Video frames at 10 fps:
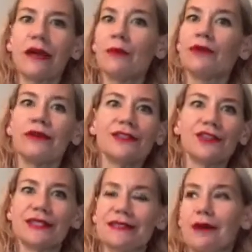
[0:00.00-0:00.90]
I'm really
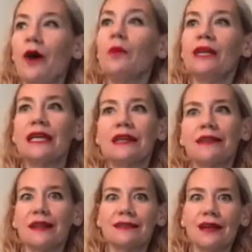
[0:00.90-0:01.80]
just opening
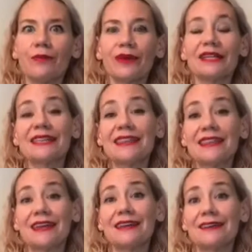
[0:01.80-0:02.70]
things up because I
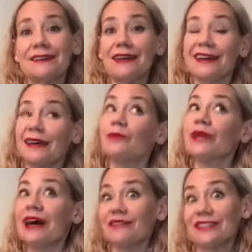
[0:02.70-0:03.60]
think, again, we
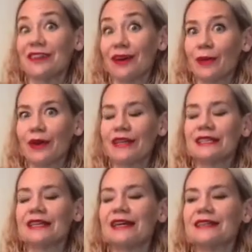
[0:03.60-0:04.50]
have to talk about these
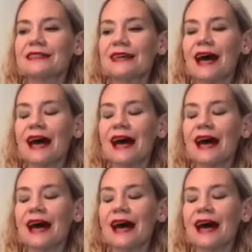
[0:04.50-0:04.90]
things.